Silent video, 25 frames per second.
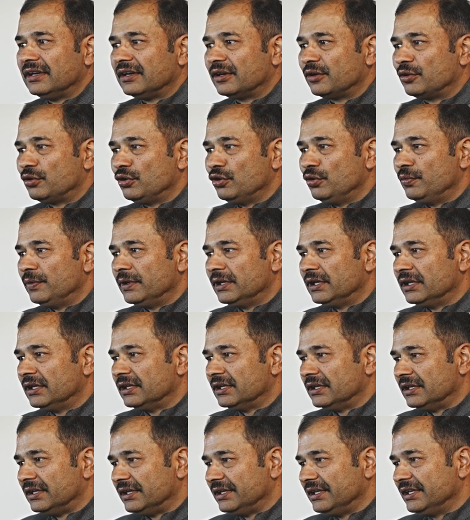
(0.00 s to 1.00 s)
global
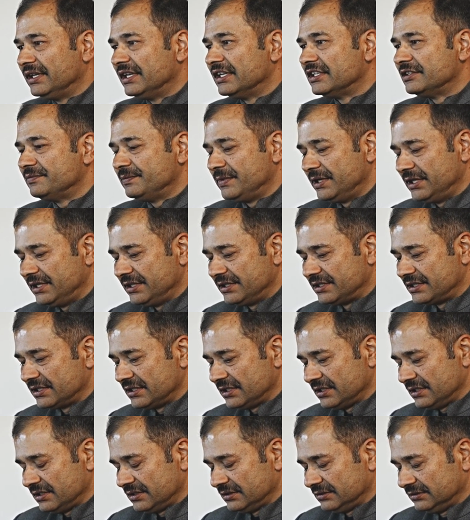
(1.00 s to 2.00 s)
engagement
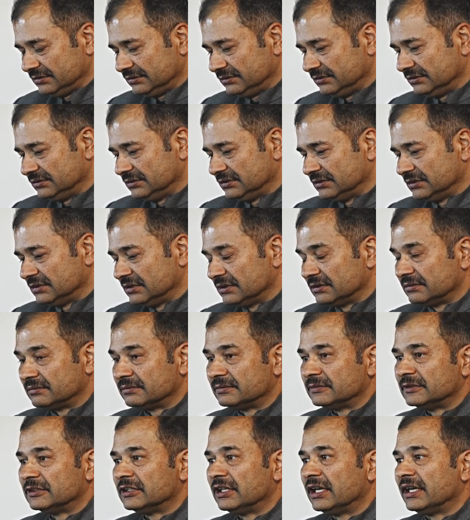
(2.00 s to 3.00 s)

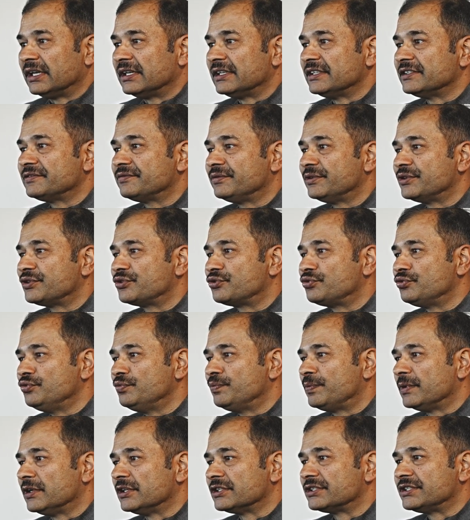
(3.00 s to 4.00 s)
at least for
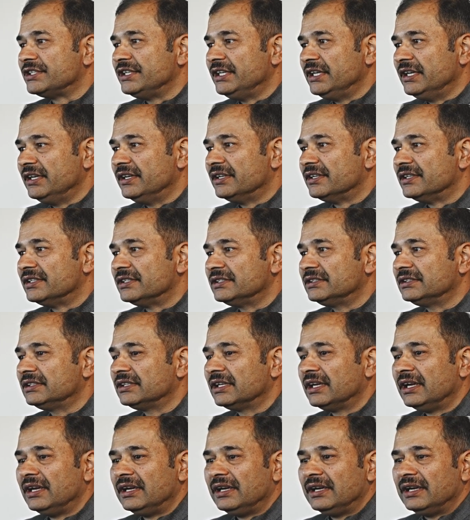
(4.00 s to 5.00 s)
2+ years,
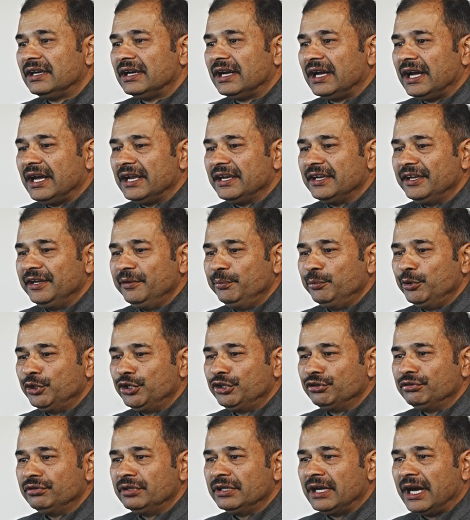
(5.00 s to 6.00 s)
and in
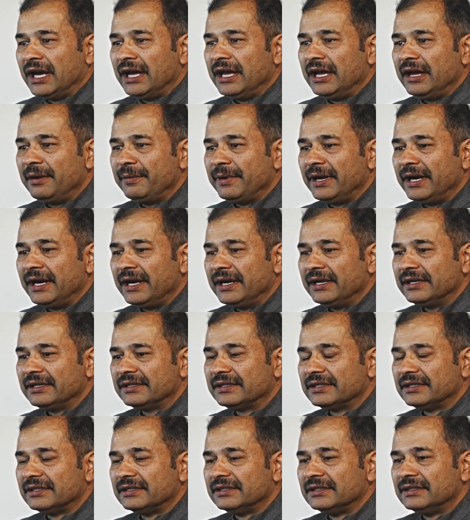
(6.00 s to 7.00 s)
between I have
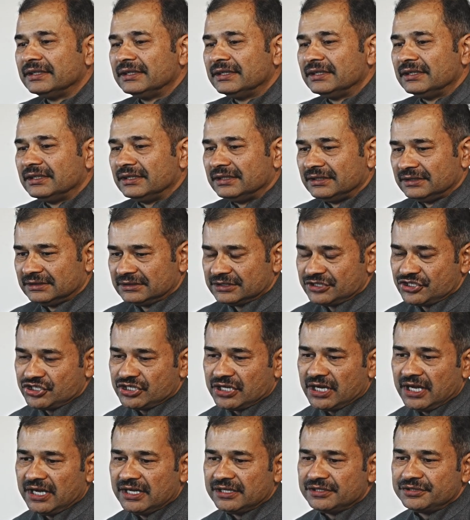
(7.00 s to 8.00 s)
had
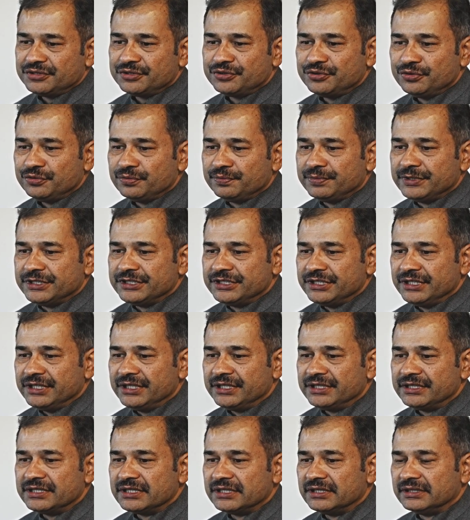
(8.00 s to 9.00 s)
chance to
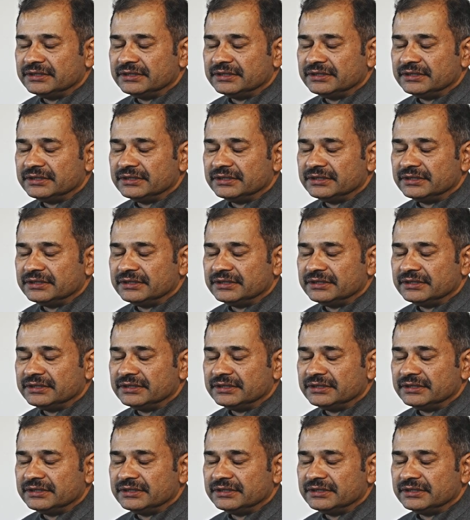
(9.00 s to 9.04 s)
visit